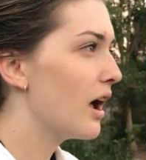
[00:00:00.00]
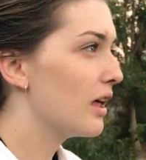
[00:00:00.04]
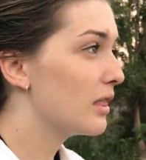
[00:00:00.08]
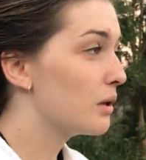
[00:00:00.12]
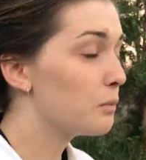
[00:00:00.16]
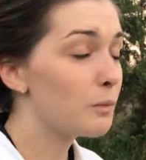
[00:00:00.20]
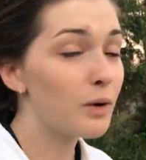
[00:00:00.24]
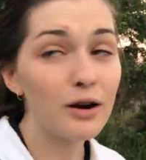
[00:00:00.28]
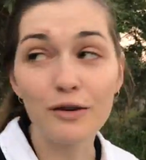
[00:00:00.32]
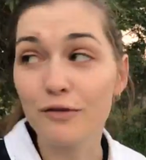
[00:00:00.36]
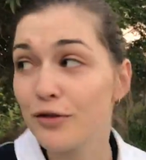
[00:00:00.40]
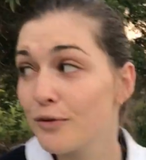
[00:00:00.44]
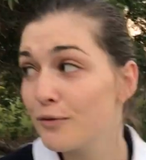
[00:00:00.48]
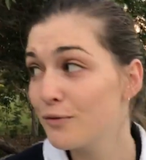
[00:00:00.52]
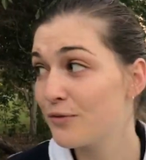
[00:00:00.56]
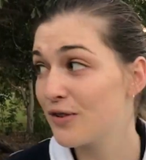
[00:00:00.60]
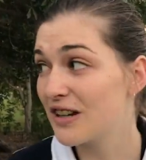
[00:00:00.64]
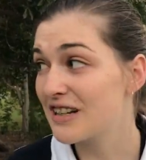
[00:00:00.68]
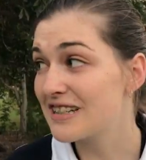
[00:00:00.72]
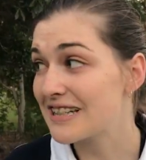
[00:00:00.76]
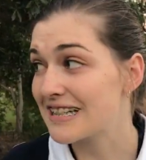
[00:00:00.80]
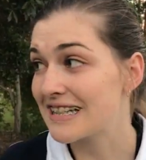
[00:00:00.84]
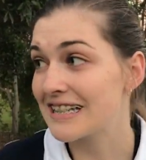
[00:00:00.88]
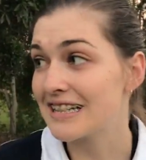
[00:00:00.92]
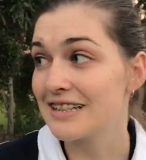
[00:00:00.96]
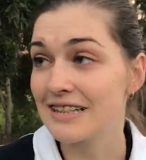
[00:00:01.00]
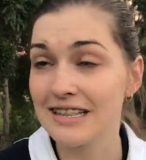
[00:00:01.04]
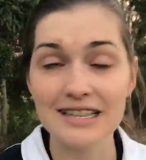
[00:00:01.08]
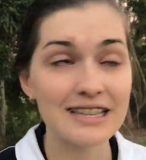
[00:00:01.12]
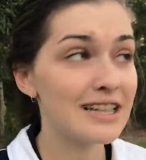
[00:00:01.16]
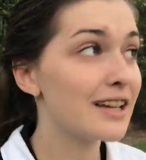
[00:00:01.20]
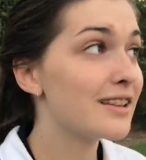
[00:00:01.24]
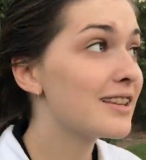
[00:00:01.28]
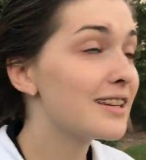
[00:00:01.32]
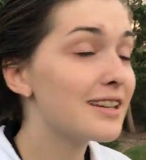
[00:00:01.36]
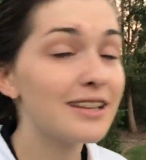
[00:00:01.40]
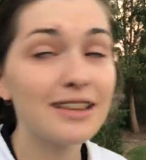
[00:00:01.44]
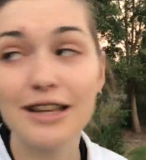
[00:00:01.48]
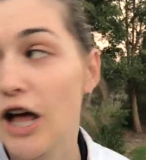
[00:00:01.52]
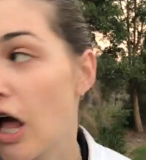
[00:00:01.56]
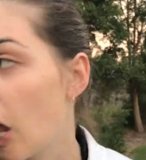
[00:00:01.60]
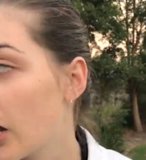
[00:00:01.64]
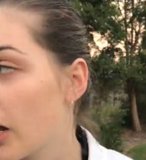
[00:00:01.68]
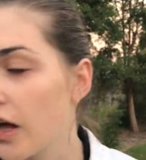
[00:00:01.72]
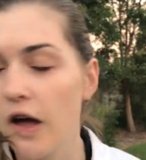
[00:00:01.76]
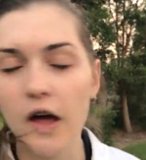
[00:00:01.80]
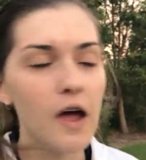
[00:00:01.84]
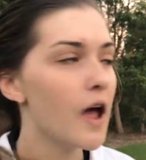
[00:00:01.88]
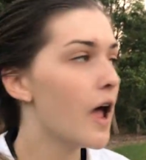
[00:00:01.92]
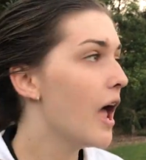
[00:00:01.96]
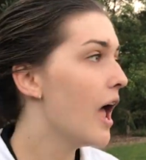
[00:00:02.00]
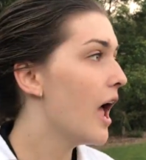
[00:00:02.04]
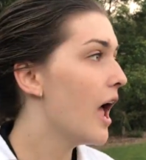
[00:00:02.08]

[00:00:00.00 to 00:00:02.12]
and then one of them found out that the other didn't like her.